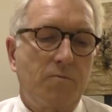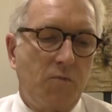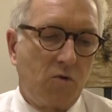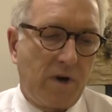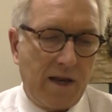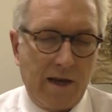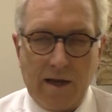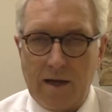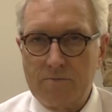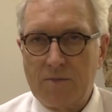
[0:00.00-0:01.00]

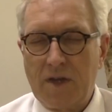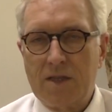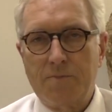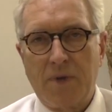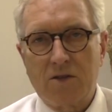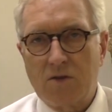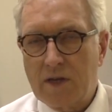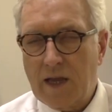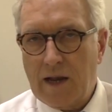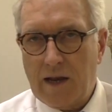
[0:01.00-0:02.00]
Borrelia, it's
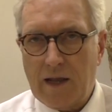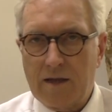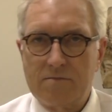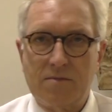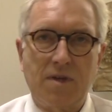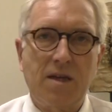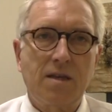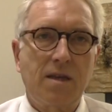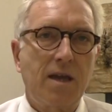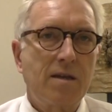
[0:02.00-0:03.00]
Bartonella,
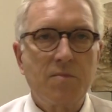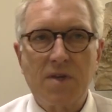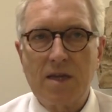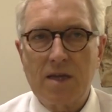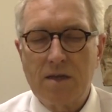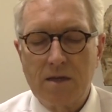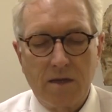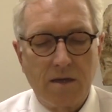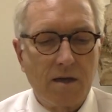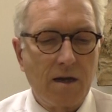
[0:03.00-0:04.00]
it can be
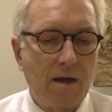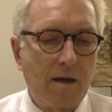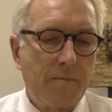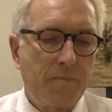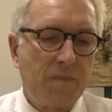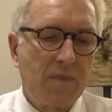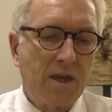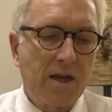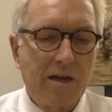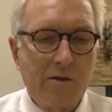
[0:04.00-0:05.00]

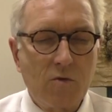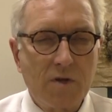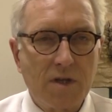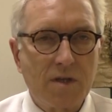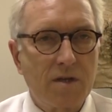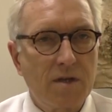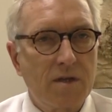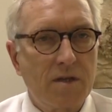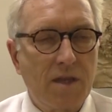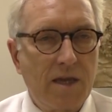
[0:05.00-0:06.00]
included
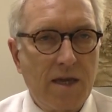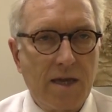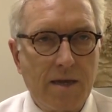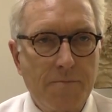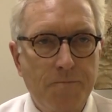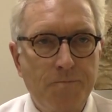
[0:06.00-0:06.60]
the